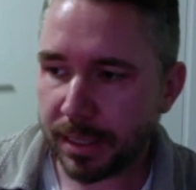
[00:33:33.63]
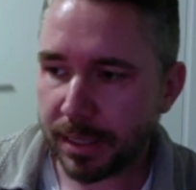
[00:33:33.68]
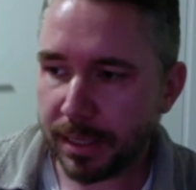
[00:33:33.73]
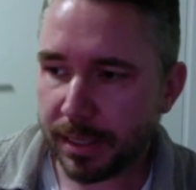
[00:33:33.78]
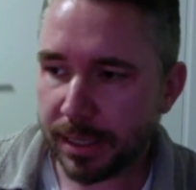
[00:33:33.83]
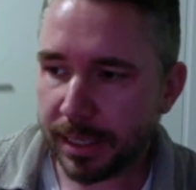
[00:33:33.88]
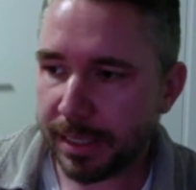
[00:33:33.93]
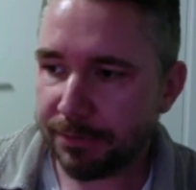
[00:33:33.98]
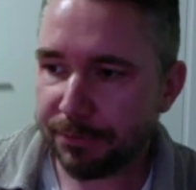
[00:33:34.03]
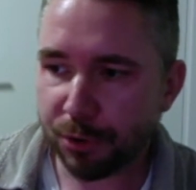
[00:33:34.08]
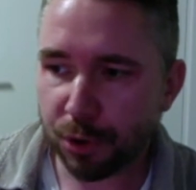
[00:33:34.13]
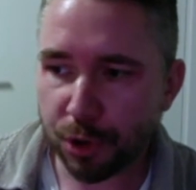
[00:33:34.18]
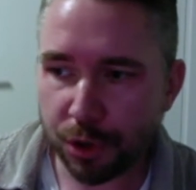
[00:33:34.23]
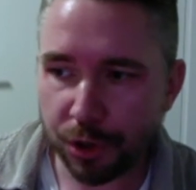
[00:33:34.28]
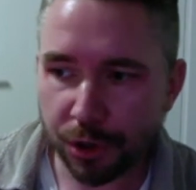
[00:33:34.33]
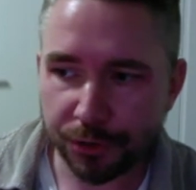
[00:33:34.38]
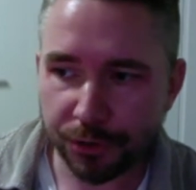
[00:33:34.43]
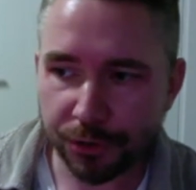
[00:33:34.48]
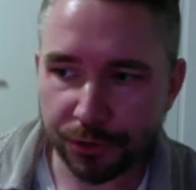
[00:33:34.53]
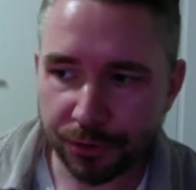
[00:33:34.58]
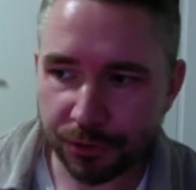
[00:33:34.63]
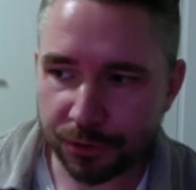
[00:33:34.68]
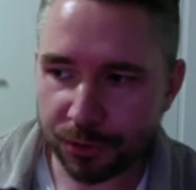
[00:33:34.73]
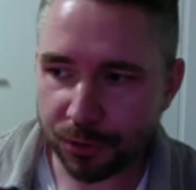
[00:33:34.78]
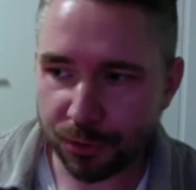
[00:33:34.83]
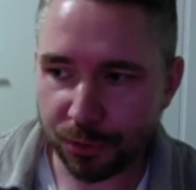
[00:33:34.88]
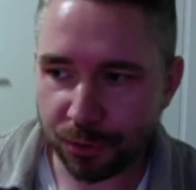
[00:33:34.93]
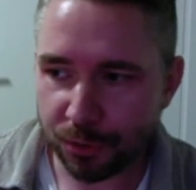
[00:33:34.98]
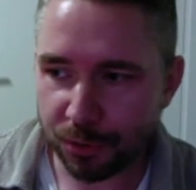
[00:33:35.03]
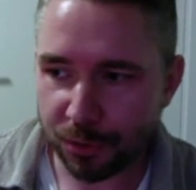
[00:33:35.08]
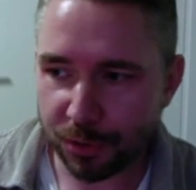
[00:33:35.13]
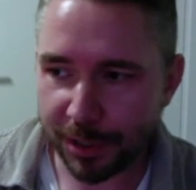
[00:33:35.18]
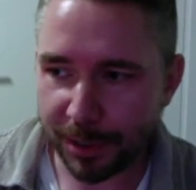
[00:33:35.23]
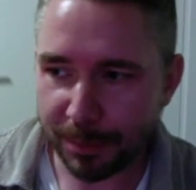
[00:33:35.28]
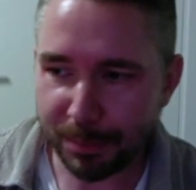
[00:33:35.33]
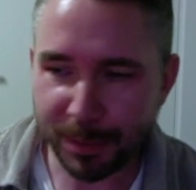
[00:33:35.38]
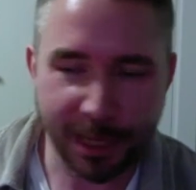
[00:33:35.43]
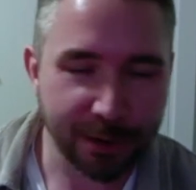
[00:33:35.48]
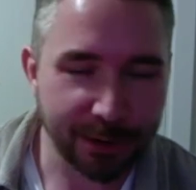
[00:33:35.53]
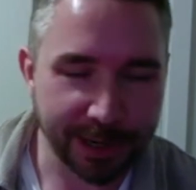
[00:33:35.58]
he forgot to
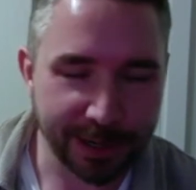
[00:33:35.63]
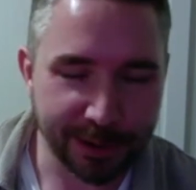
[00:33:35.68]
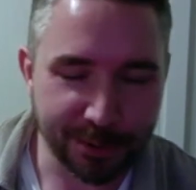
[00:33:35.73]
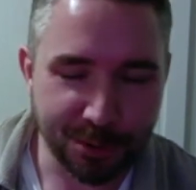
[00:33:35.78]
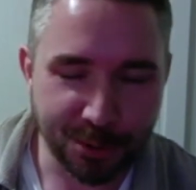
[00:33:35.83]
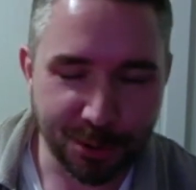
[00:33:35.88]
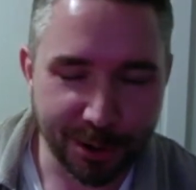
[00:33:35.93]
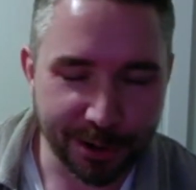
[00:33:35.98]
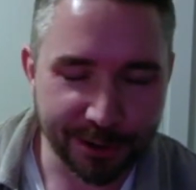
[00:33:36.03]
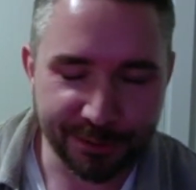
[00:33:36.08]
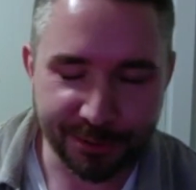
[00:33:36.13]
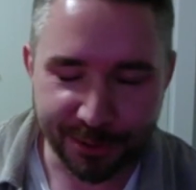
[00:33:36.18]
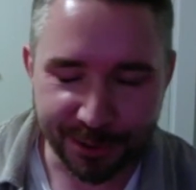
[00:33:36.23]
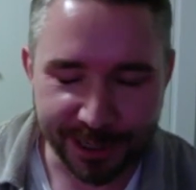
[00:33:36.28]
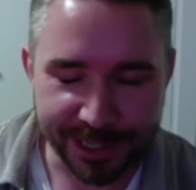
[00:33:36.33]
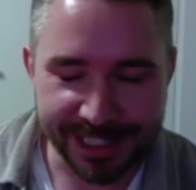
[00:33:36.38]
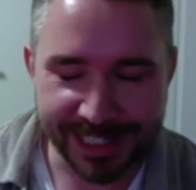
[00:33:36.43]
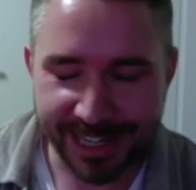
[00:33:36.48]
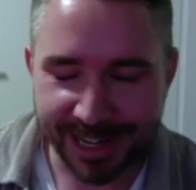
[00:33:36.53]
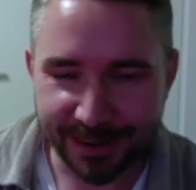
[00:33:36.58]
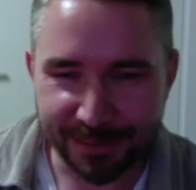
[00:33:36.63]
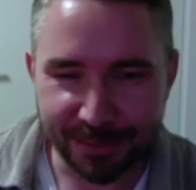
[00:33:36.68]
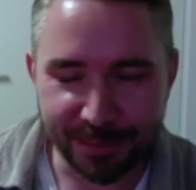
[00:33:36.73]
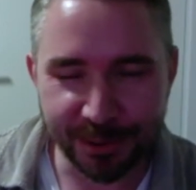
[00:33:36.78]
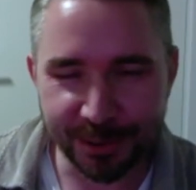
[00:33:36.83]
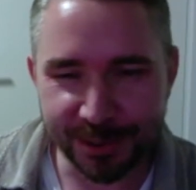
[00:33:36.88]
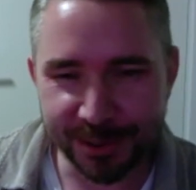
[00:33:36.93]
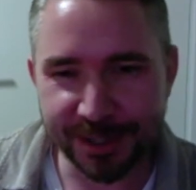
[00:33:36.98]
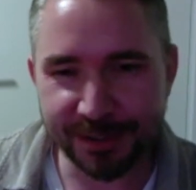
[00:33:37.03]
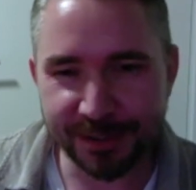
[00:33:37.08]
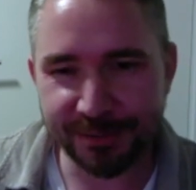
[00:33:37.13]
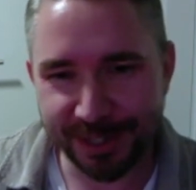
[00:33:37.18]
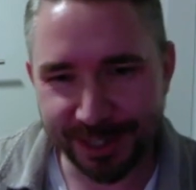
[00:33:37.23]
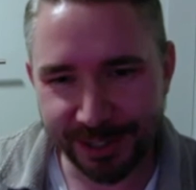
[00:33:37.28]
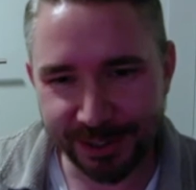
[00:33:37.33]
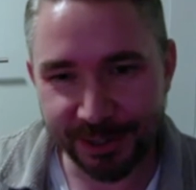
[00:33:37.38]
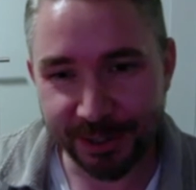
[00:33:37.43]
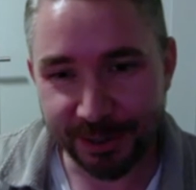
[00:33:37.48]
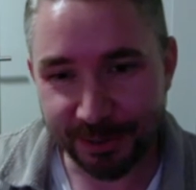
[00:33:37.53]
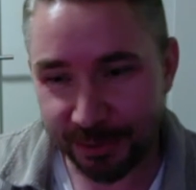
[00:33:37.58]
appear in court for example or something
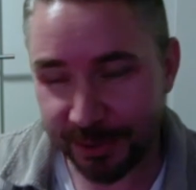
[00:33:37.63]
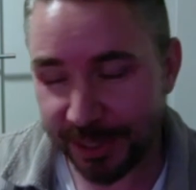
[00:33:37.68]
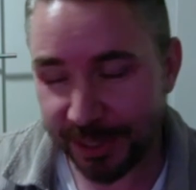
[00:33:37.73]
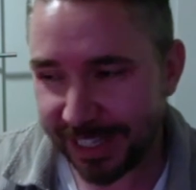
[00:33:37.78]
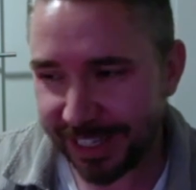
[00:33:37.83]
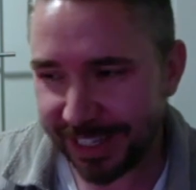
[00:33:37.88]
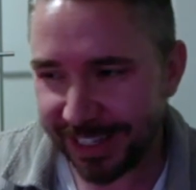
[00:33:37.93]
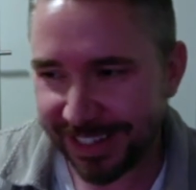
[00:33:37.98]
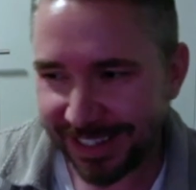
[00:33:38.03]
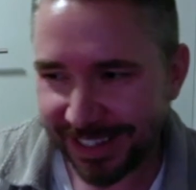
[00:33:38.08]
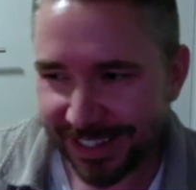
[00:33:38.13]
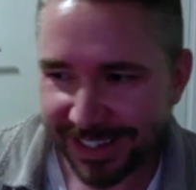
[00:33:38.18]
you know really